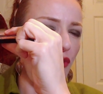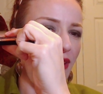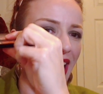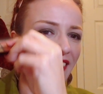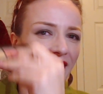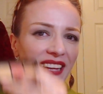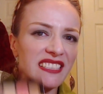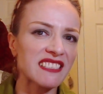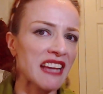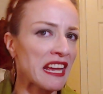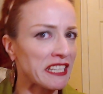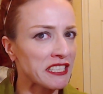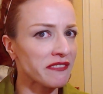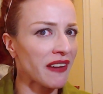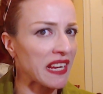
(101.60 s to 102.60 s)
get that
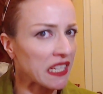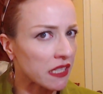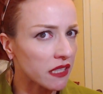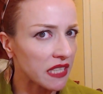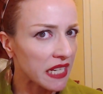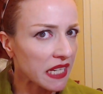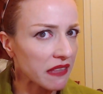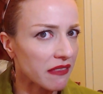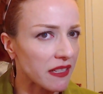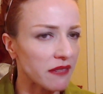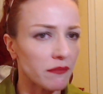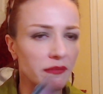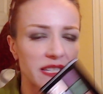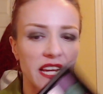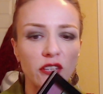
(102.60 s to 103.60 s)
satisfying click that
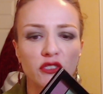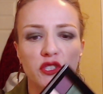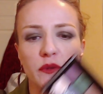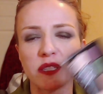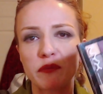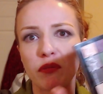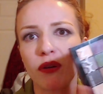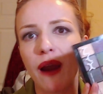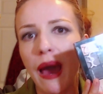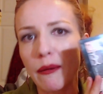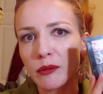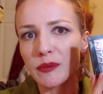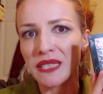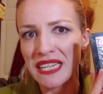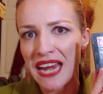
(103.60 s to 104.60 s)
tells you it's
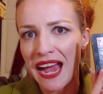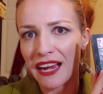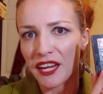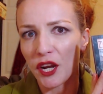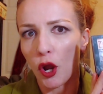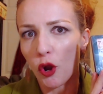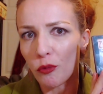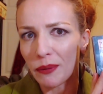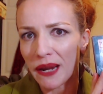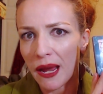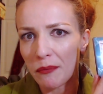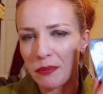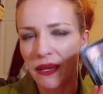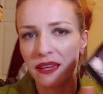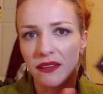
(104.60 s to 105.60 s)
probably not going to open
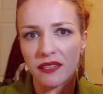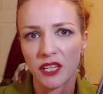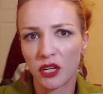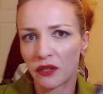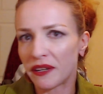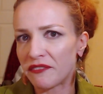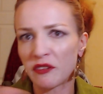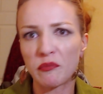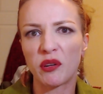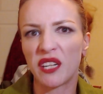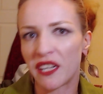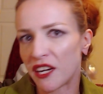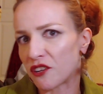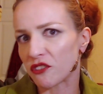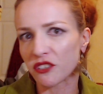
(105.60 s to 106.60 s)
up, if you put it
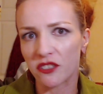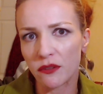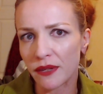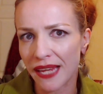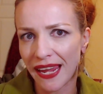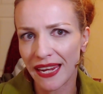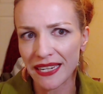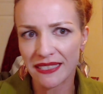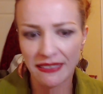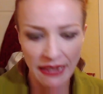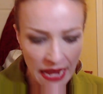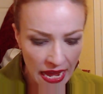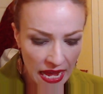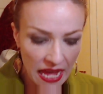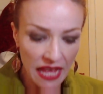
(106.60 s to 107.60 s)
in your suitcase.
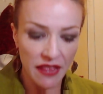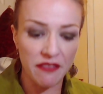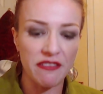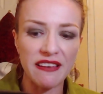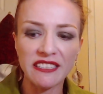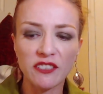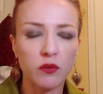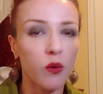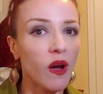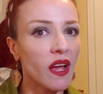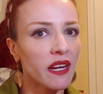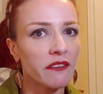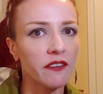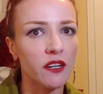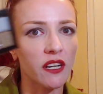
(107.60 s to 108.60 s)
This one,
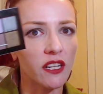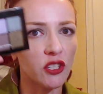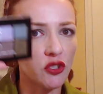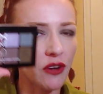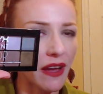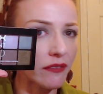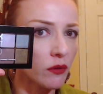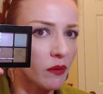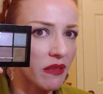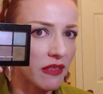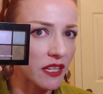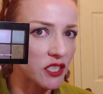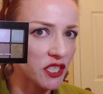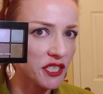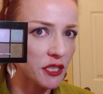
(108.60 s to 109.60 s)
if you're going to travel with
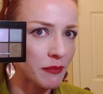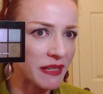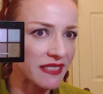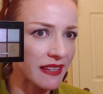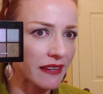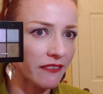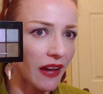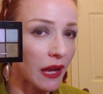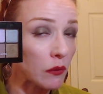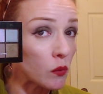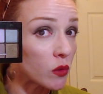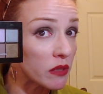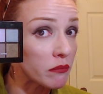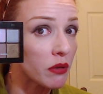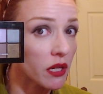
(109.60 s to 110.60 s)
it, just to be safe, I
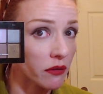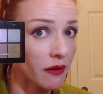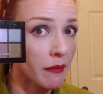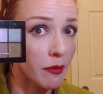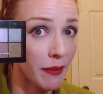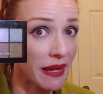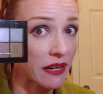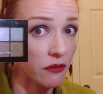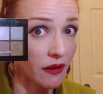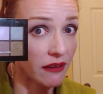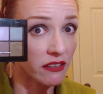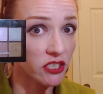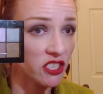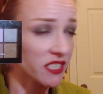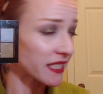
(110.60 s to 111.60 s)
would put a rubber band around
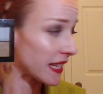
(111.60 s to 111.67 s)
it just in